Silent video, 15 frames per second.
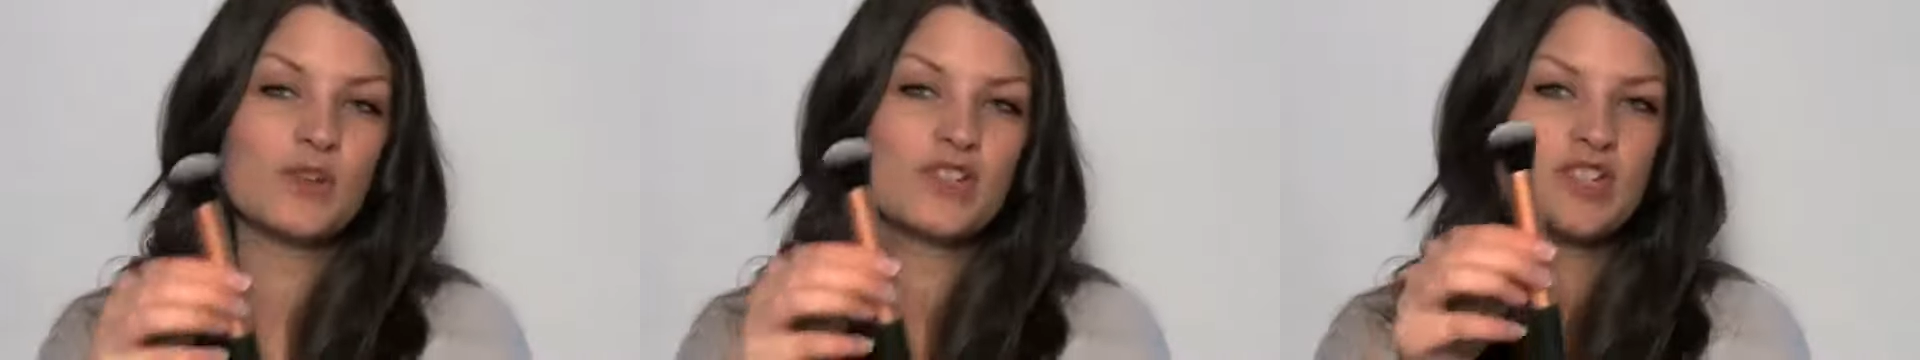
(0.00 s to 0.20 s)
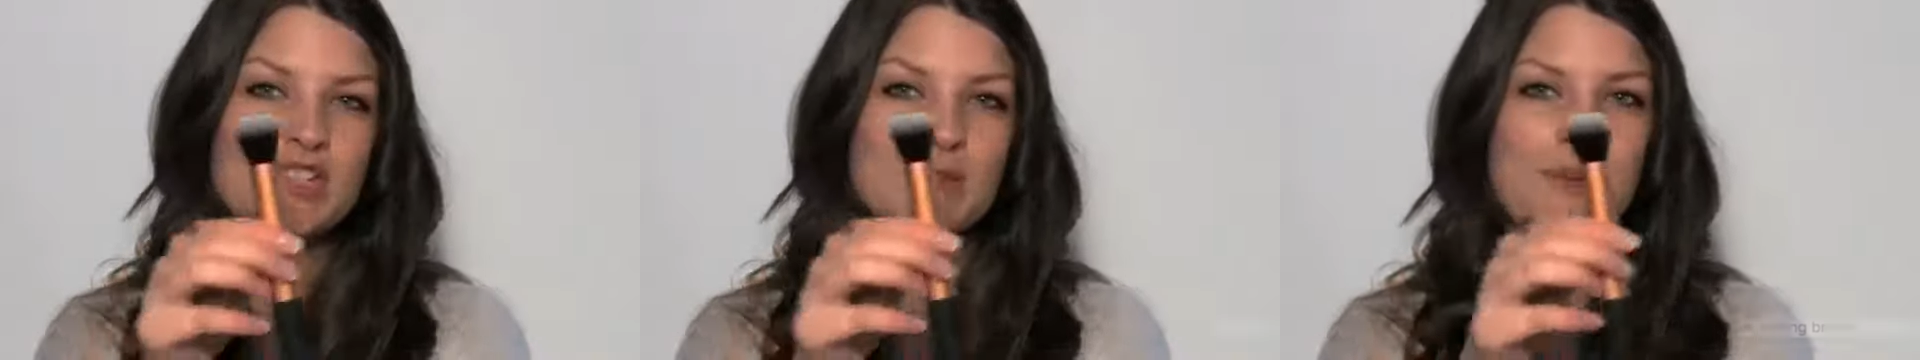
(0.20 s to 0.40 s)

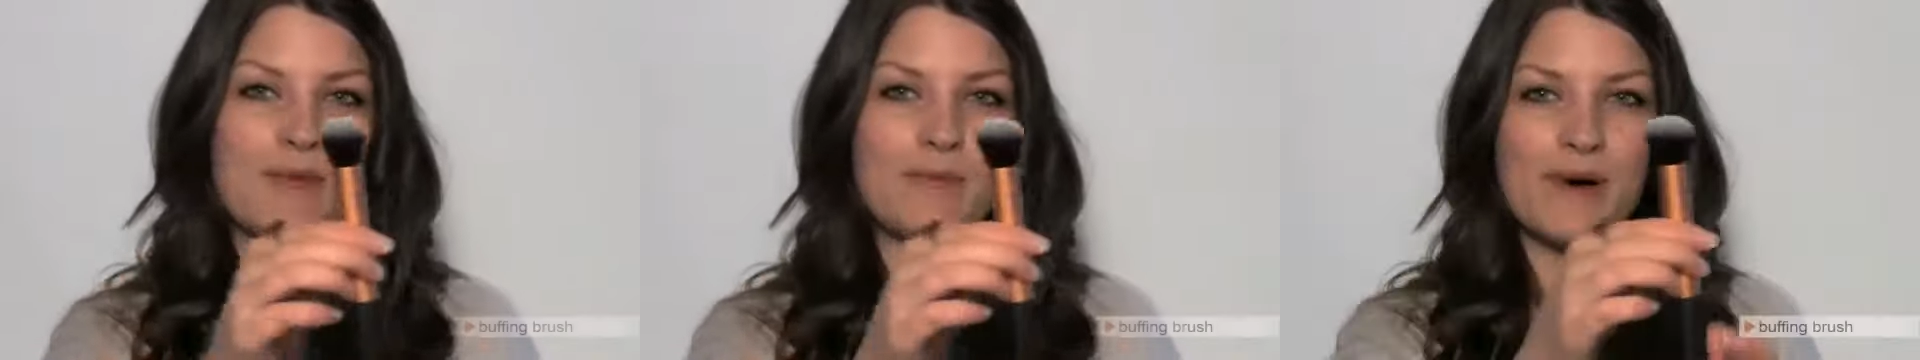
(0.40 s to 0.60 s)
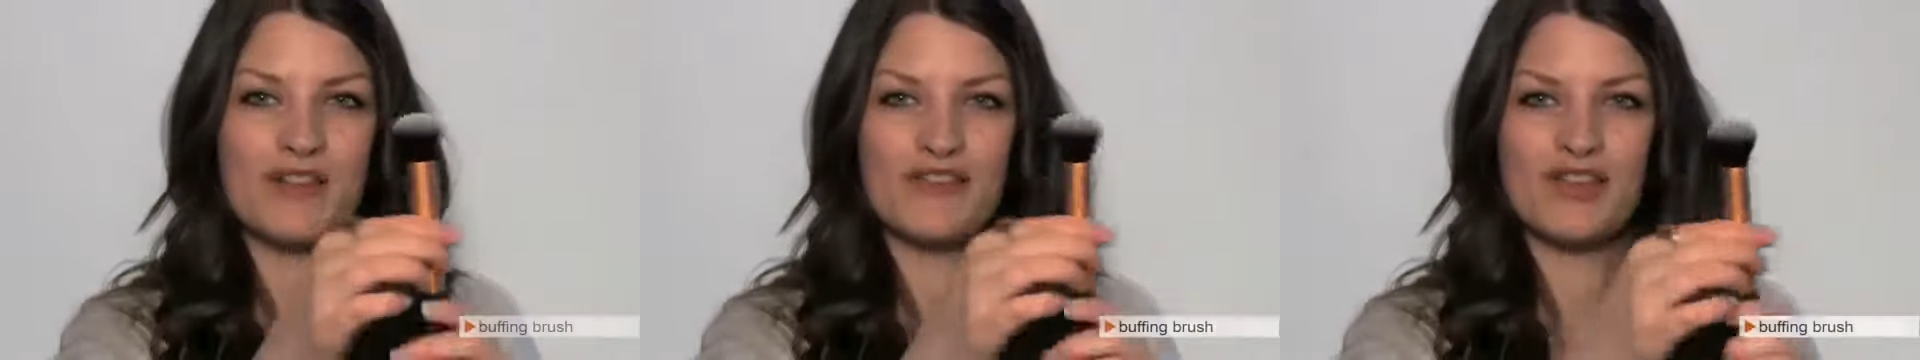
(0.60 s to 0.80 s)
which is my
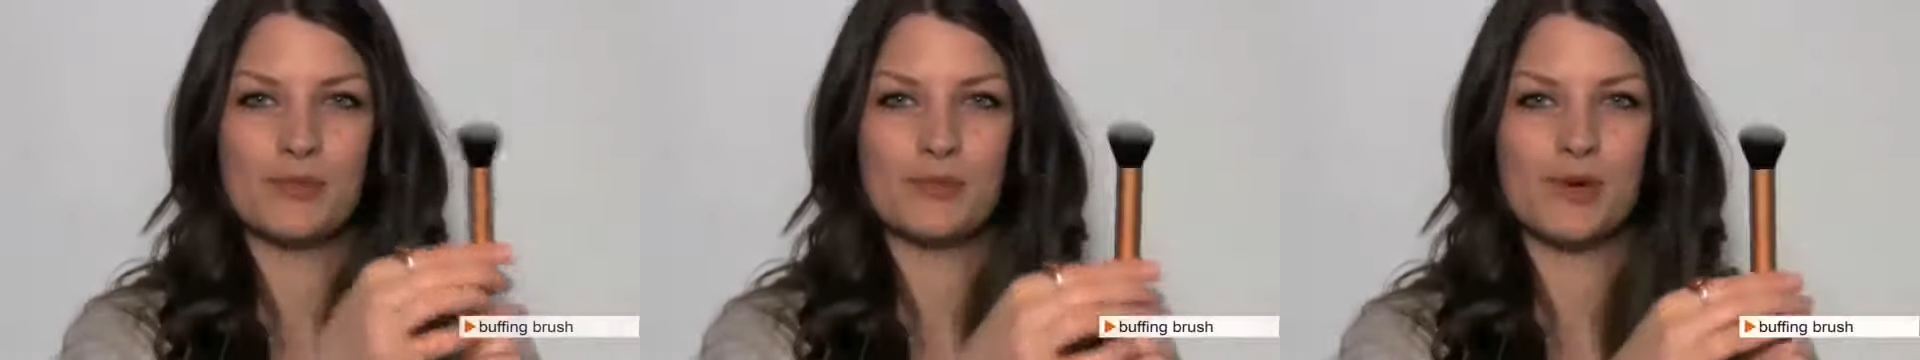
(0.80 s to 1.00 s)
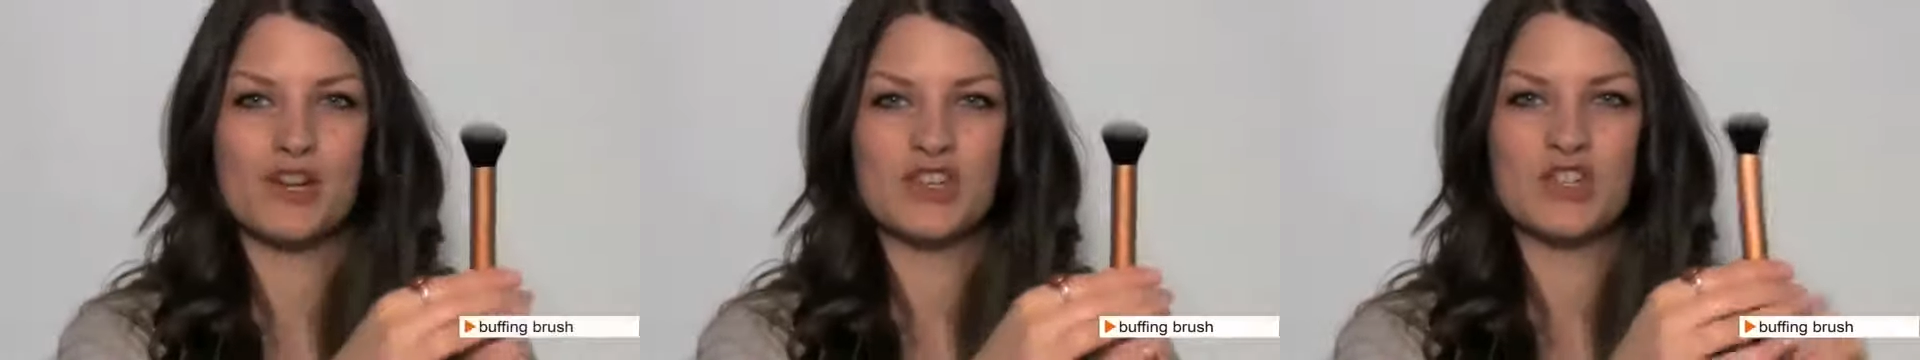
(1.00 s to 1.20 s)

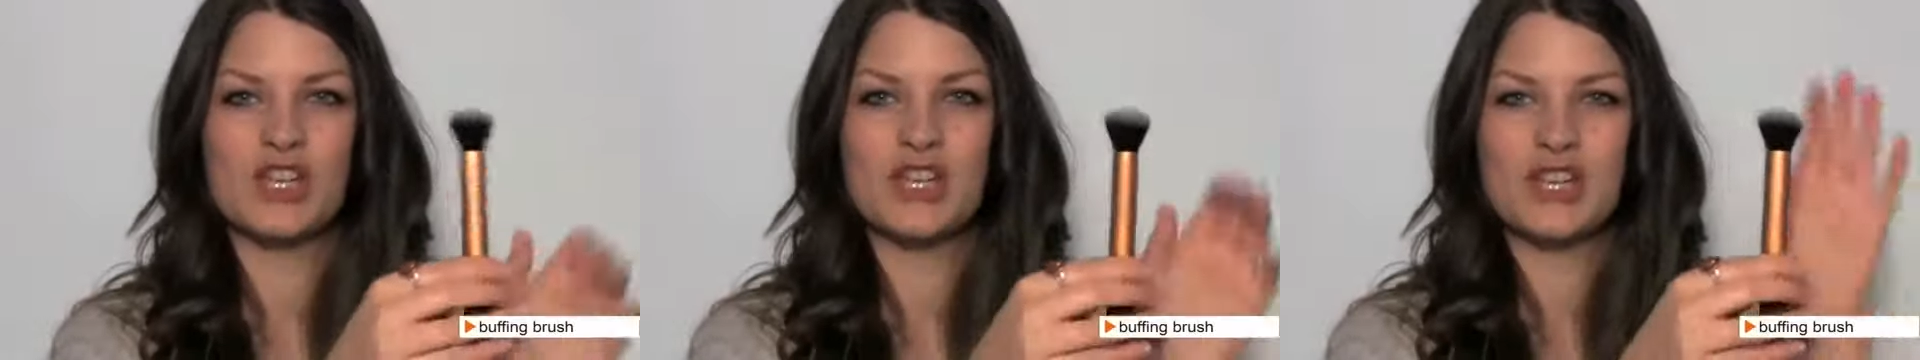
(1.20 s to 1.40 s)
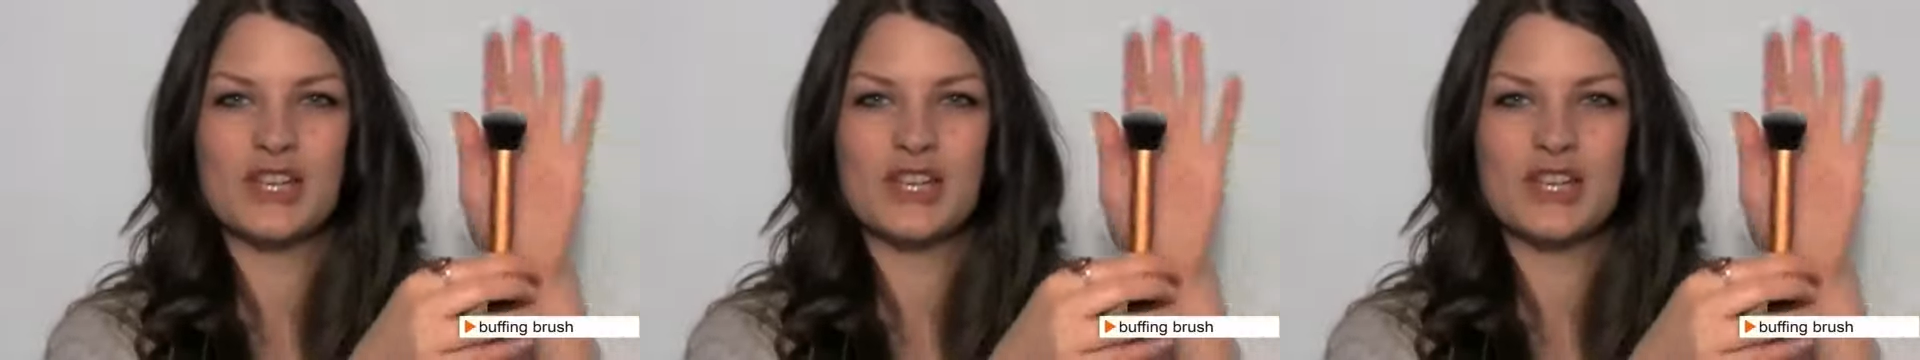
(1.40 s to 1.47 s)
buffing brush,